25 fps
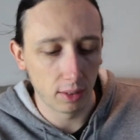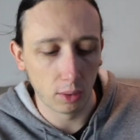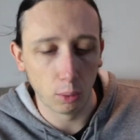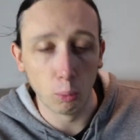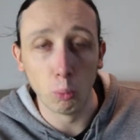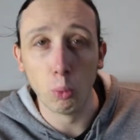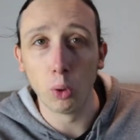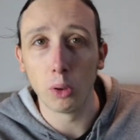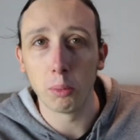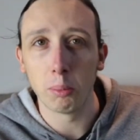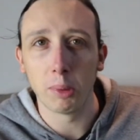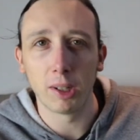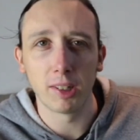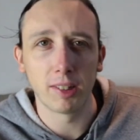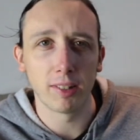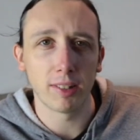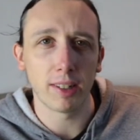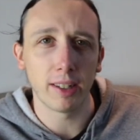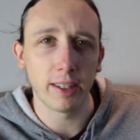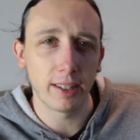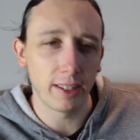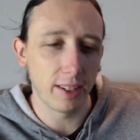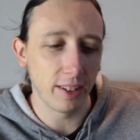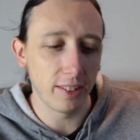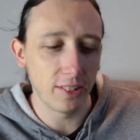one of my
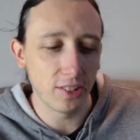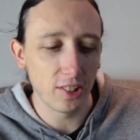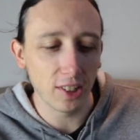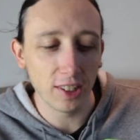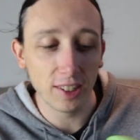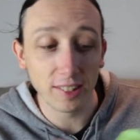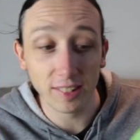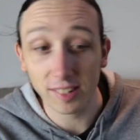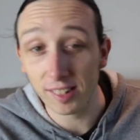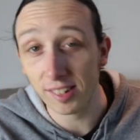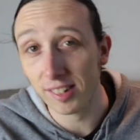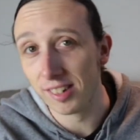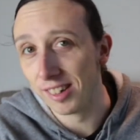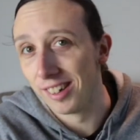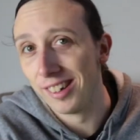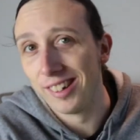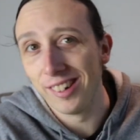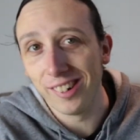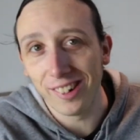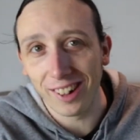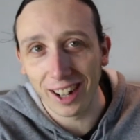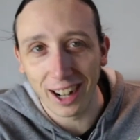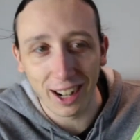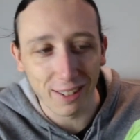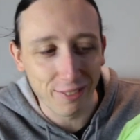cycling jerseys, because I
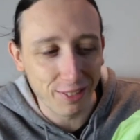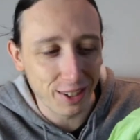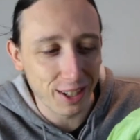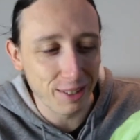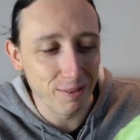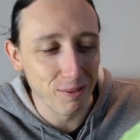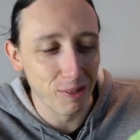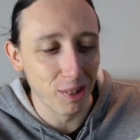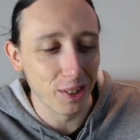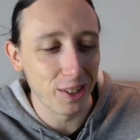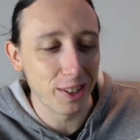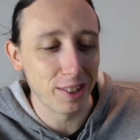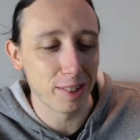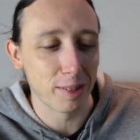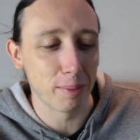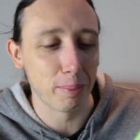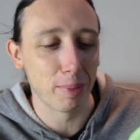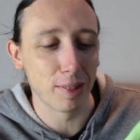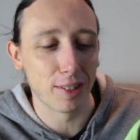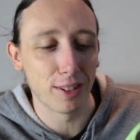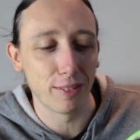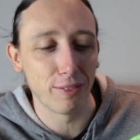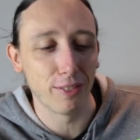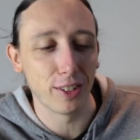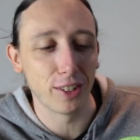don't have any running
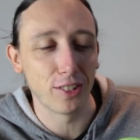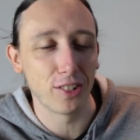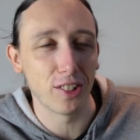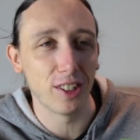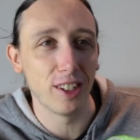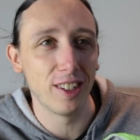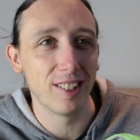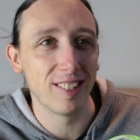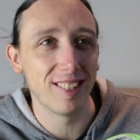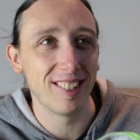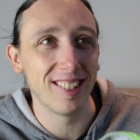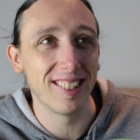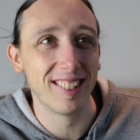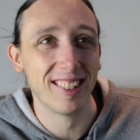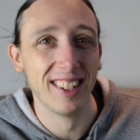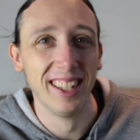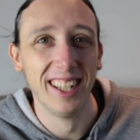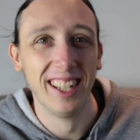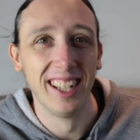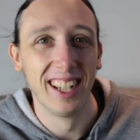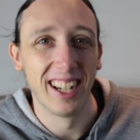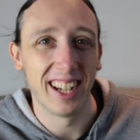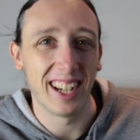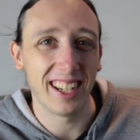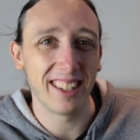specific jerseys,
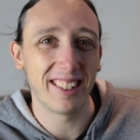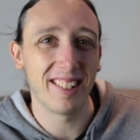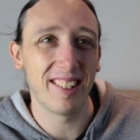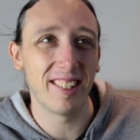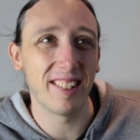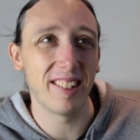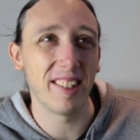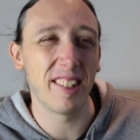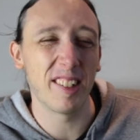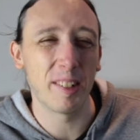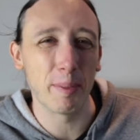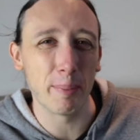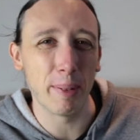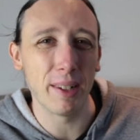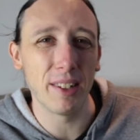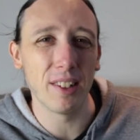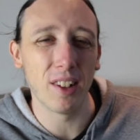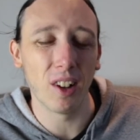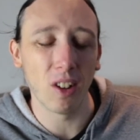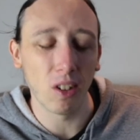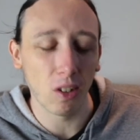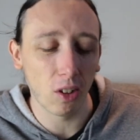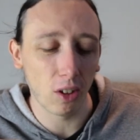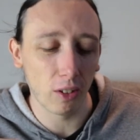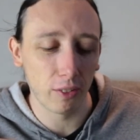and because they spend a
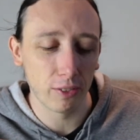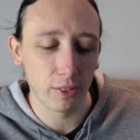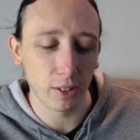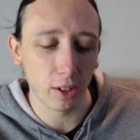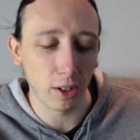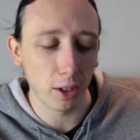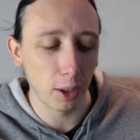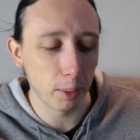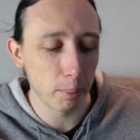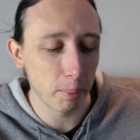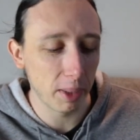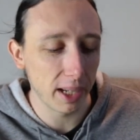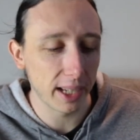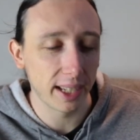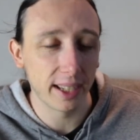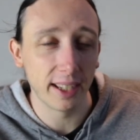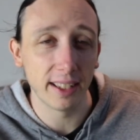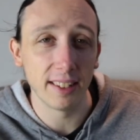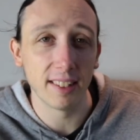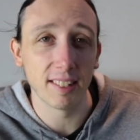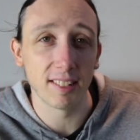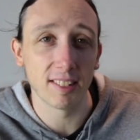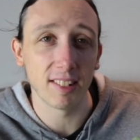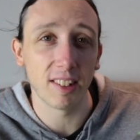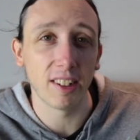lot of time
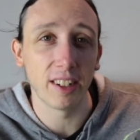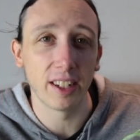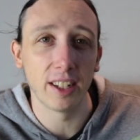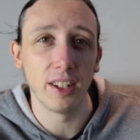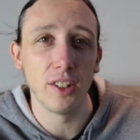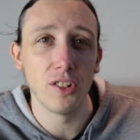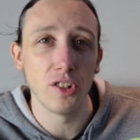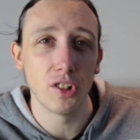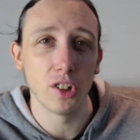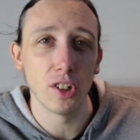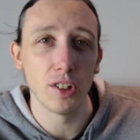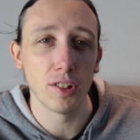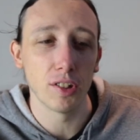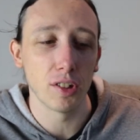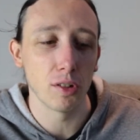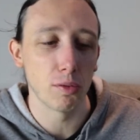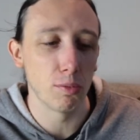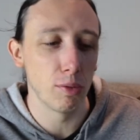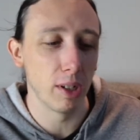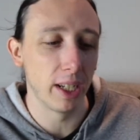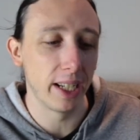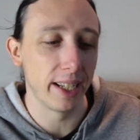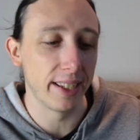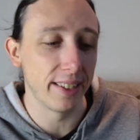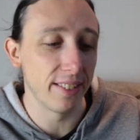making the cycling jerseys
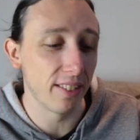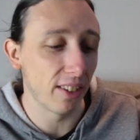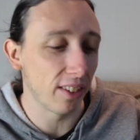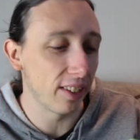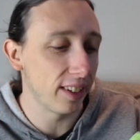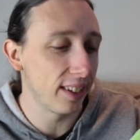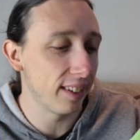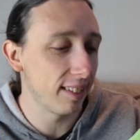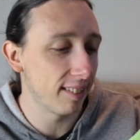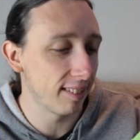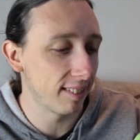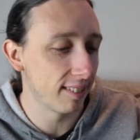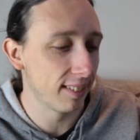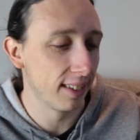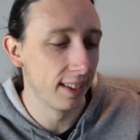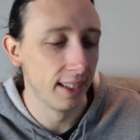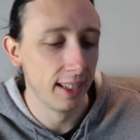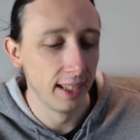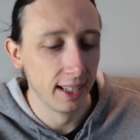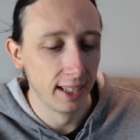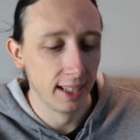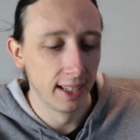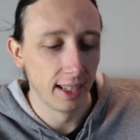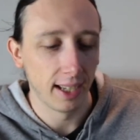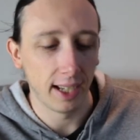really nice.
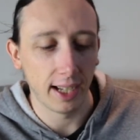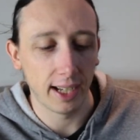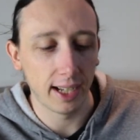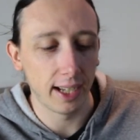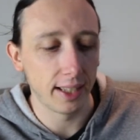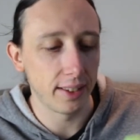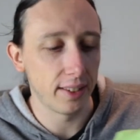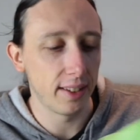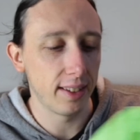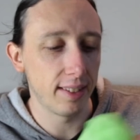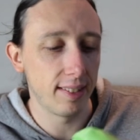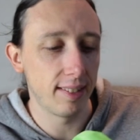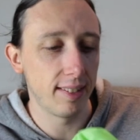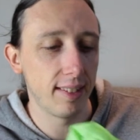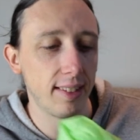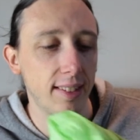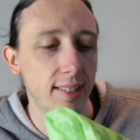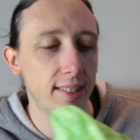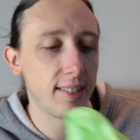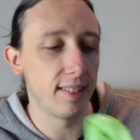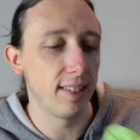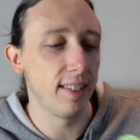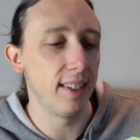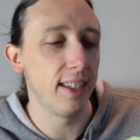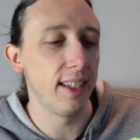This
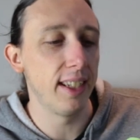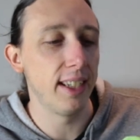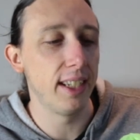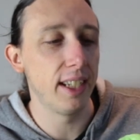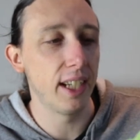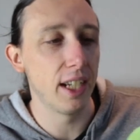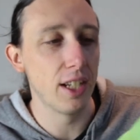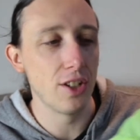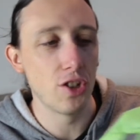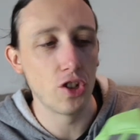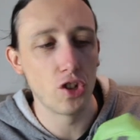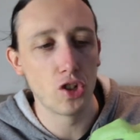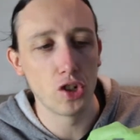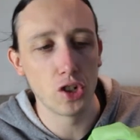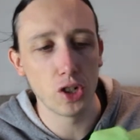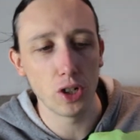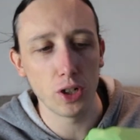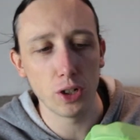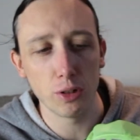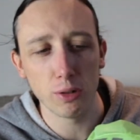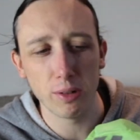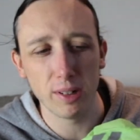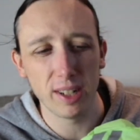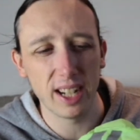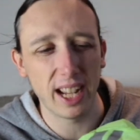is the
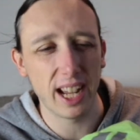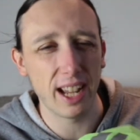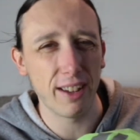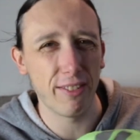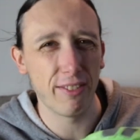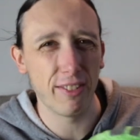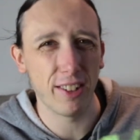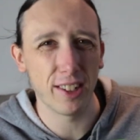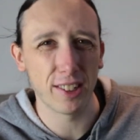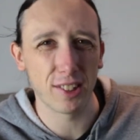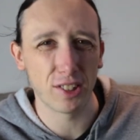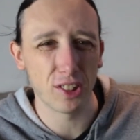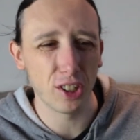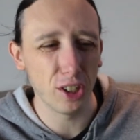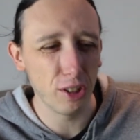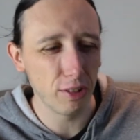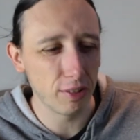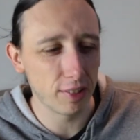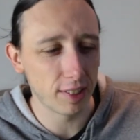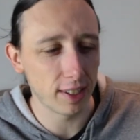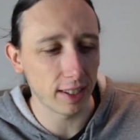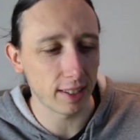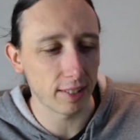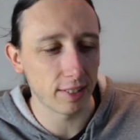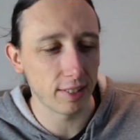Endura
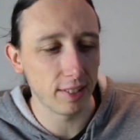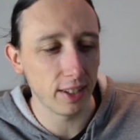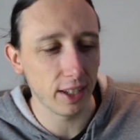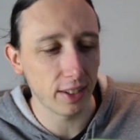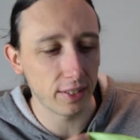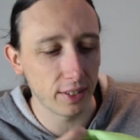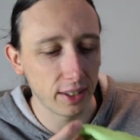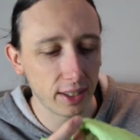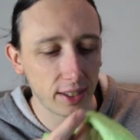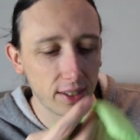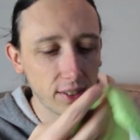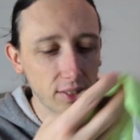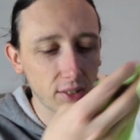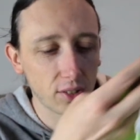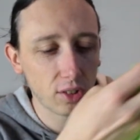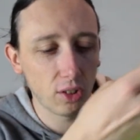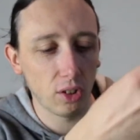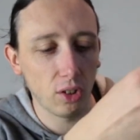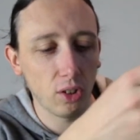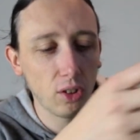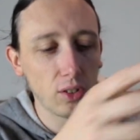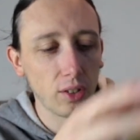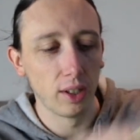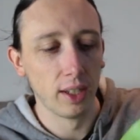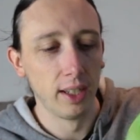FS260, I think it's
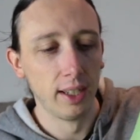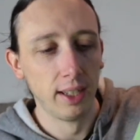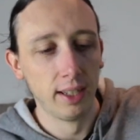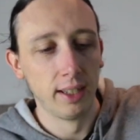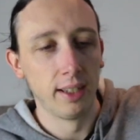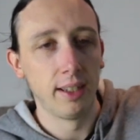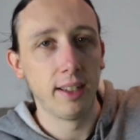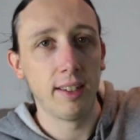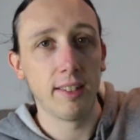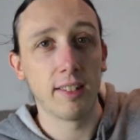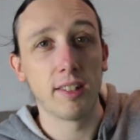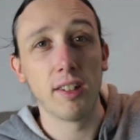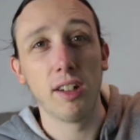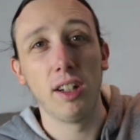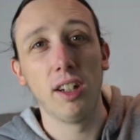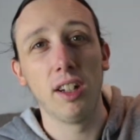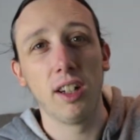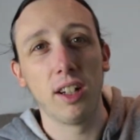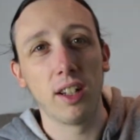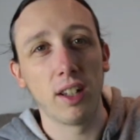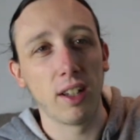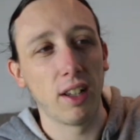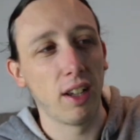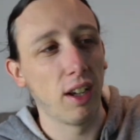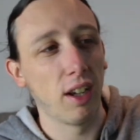called. It's a